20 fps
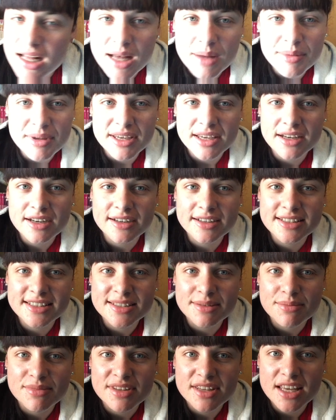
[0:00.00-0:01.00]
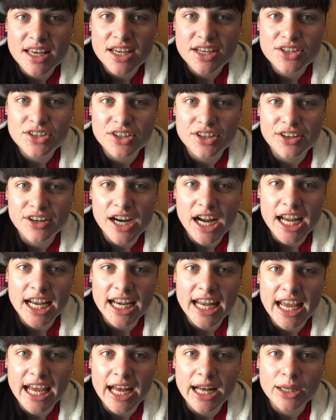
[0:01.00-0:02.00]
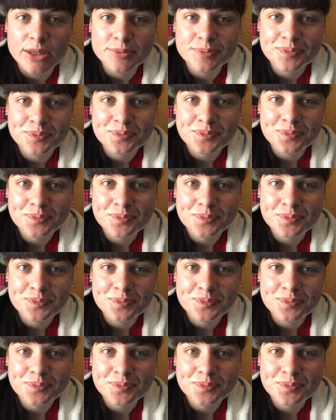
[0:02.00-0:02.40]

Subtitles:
I'm hearing some thunder right now.